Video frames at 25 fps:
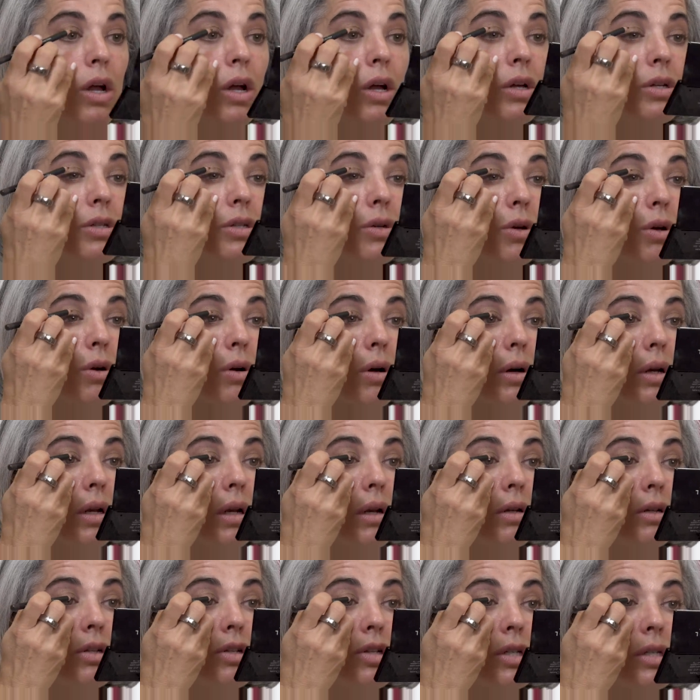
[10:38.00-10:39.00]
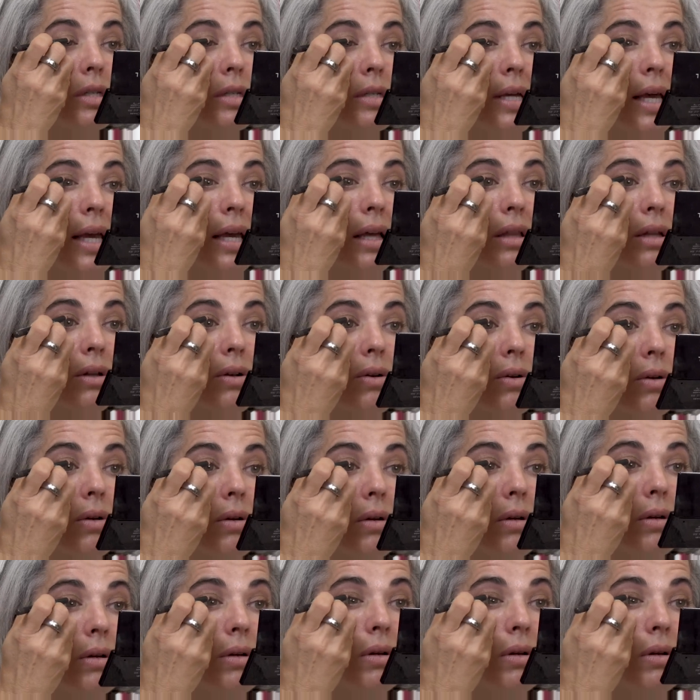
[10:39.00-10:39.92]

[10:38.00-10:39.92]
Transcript: So you're gonna just take little,